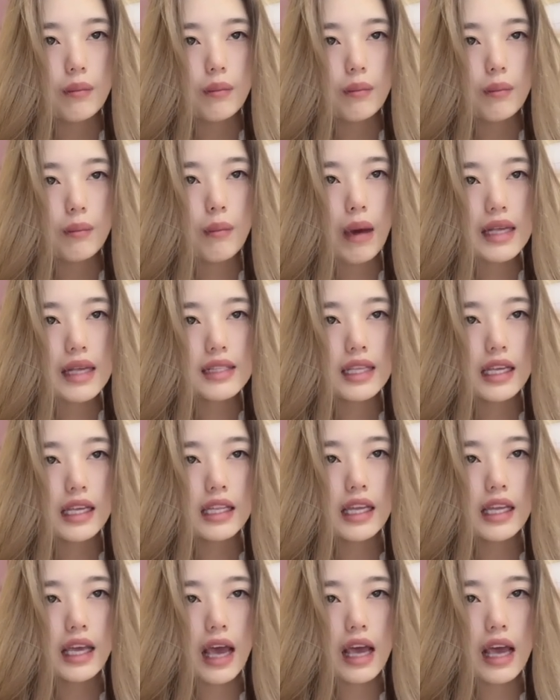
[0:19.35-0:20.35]
My
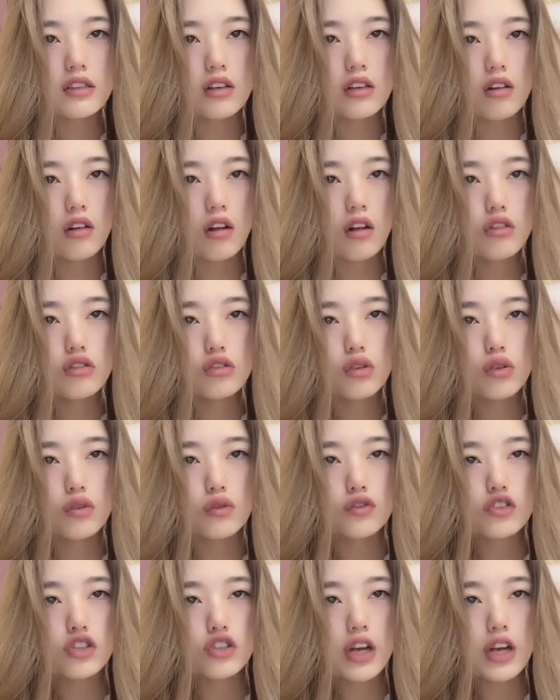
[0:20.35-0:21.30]
city has a lot of